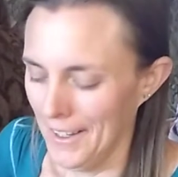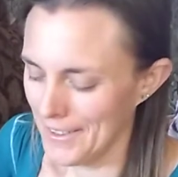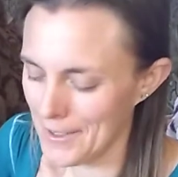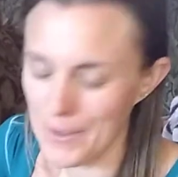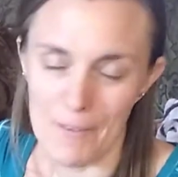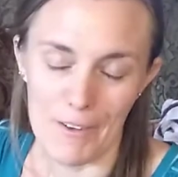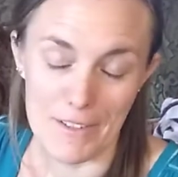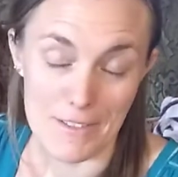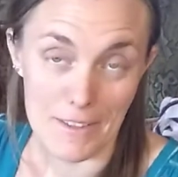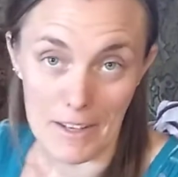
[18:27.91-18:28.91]
So that one
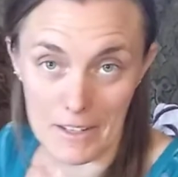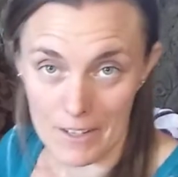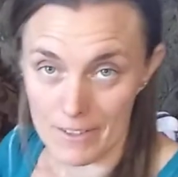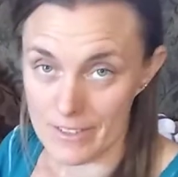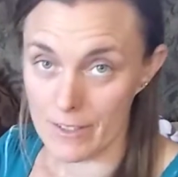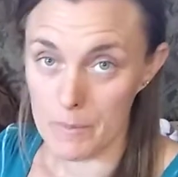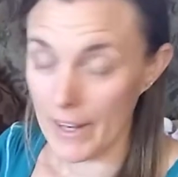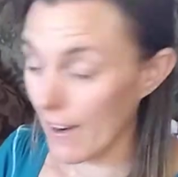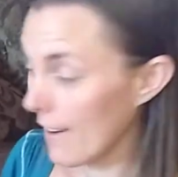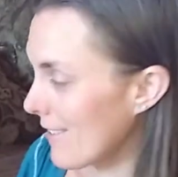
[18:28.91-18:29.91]
is like near and dear to my
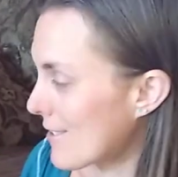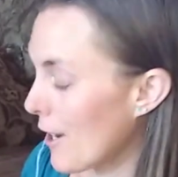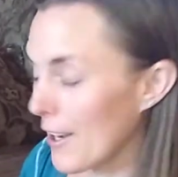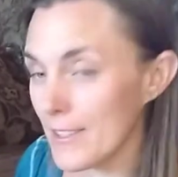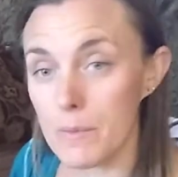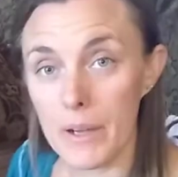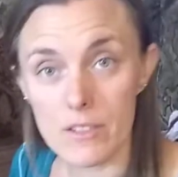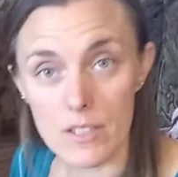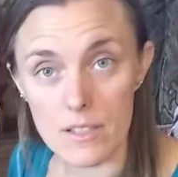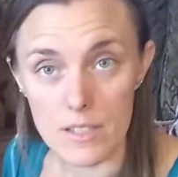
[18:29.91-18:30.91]
heart. Talks about
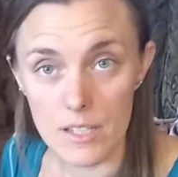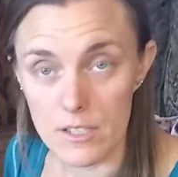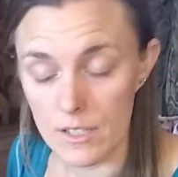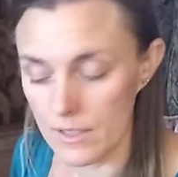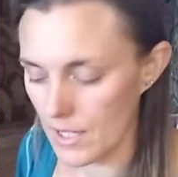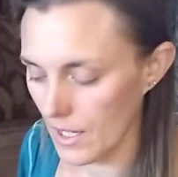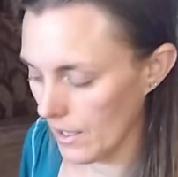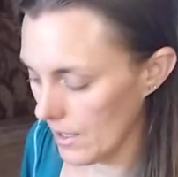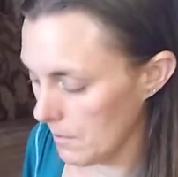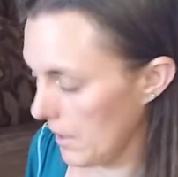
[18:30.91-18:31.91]
gestation,
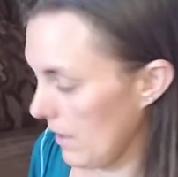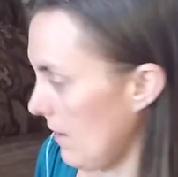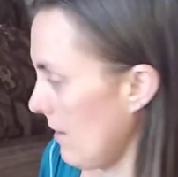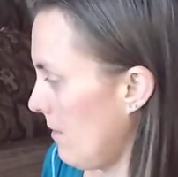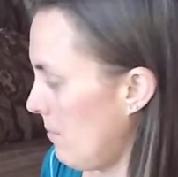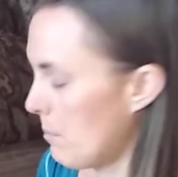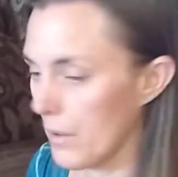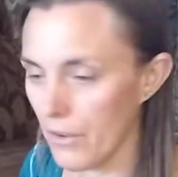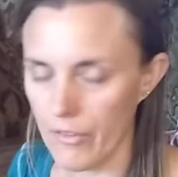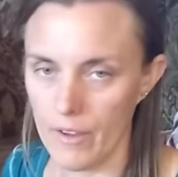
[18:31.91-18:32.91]
timing,
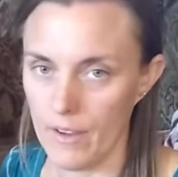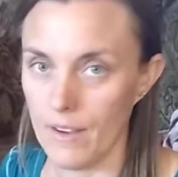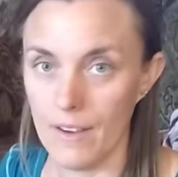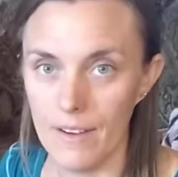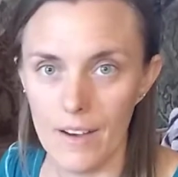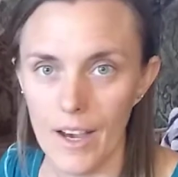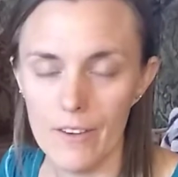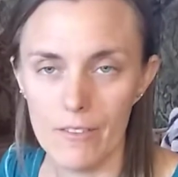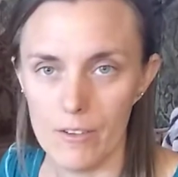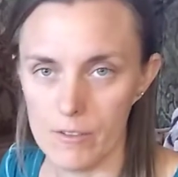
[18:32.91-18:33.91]
birthing. I
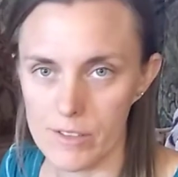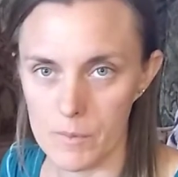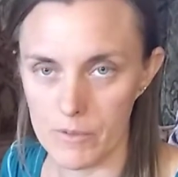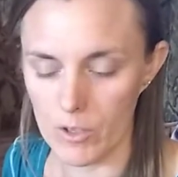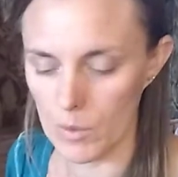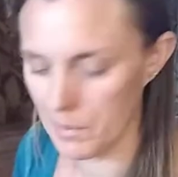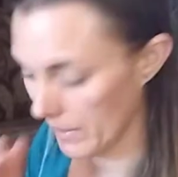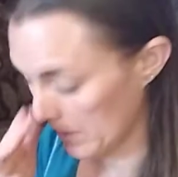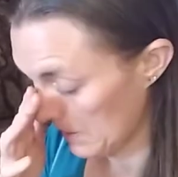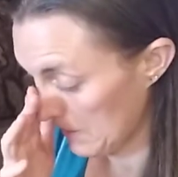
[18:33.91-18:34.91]
don't know if some of you are
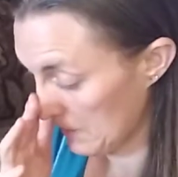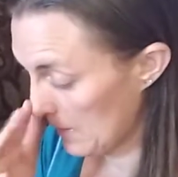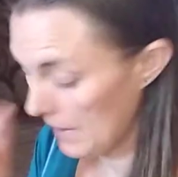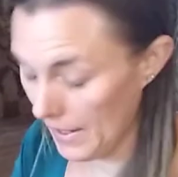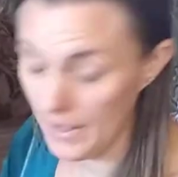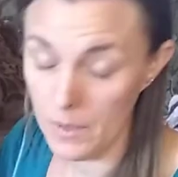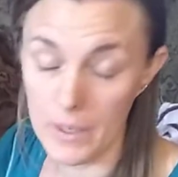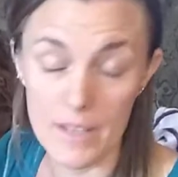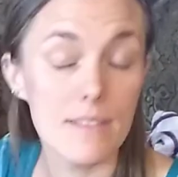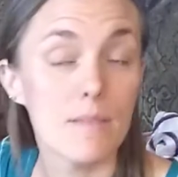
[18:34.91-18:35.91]
pregnant.
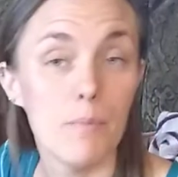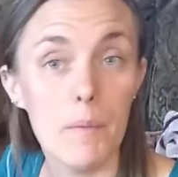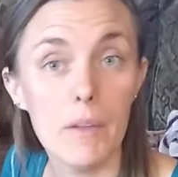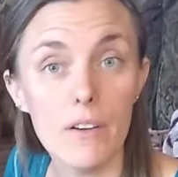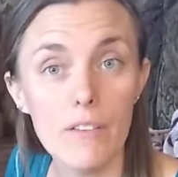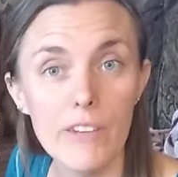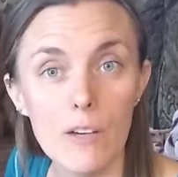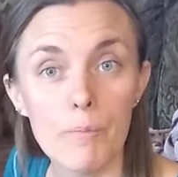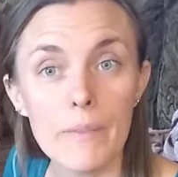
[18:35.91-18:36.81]
Anyways, maybe you don't even know.